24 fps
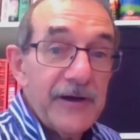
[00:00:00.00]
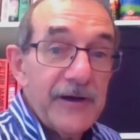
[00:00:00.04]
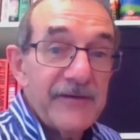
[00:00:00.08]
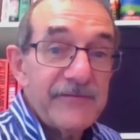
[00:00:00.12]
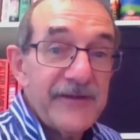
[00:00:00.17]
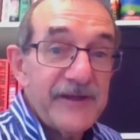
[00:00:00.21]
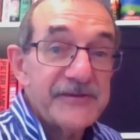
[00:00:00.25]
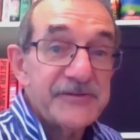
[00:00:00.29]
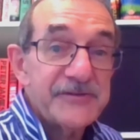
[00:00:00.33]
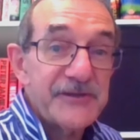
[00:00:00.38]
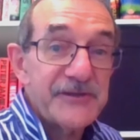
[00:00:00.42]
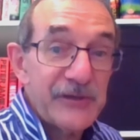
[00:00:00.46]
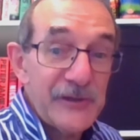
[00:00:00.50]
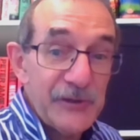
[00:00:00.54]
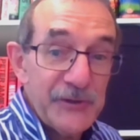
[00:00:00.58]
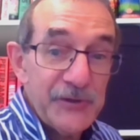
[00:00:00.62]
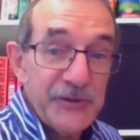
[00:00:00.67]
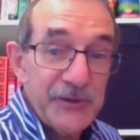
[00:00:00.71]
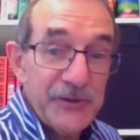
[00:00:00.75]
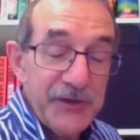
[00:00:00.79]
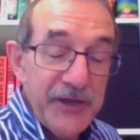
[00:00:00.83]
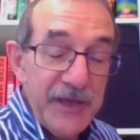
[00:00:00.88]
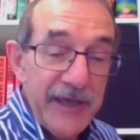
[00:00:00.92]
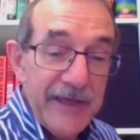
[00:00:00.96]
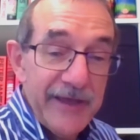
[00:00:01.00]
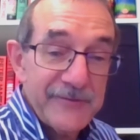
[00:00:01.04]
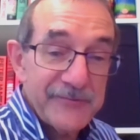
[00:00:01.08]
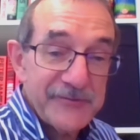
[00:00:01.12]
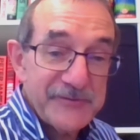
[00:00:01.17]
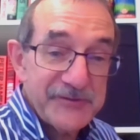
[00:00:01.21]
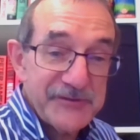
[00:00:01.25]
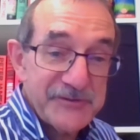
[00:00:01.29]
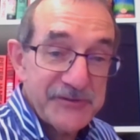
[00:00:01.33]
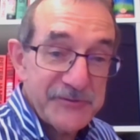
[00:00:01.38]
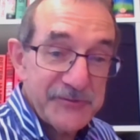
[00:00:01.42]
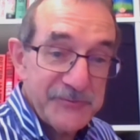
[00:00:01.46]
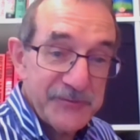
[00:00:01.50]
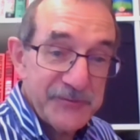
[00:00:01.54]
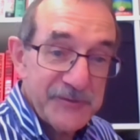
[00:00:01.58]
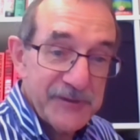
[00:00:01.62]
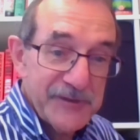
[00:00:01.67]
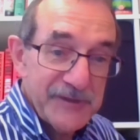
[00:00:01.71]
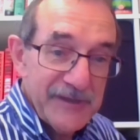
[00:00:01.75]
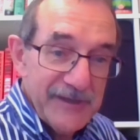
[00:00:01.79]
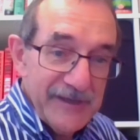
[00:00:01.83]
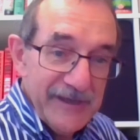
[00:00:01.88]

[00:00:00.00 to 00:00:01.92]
I've had to learn how to